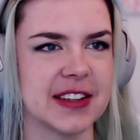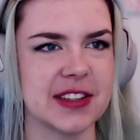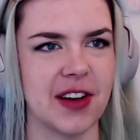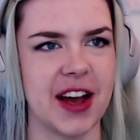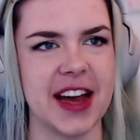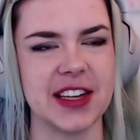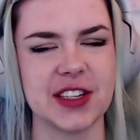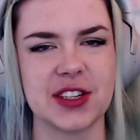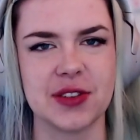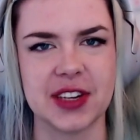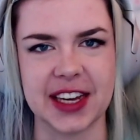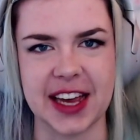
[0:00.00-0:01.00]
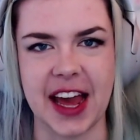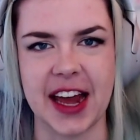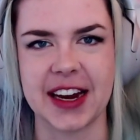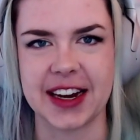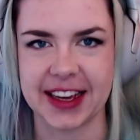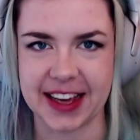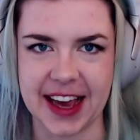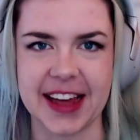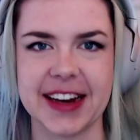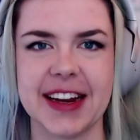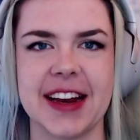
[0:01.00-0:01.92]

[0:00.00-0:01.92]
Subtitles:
so I had to do it again and again,